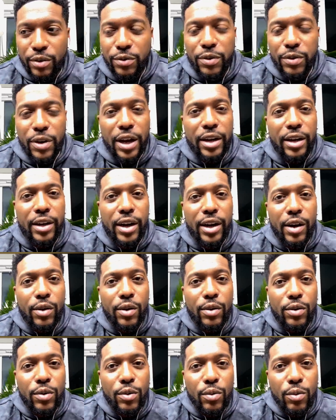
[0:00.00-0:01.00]
of finding
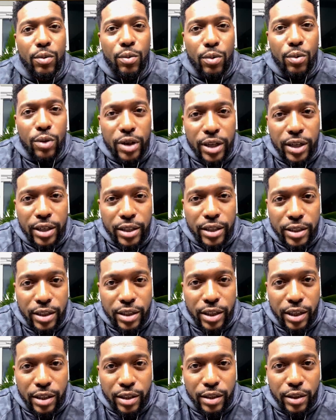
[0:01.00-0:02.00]
out what it
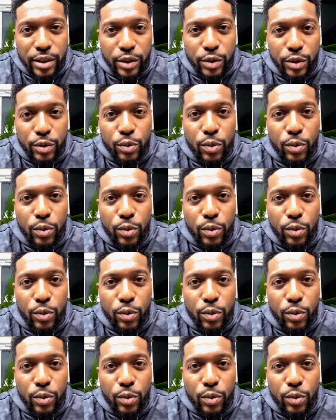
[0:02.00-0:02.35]
is that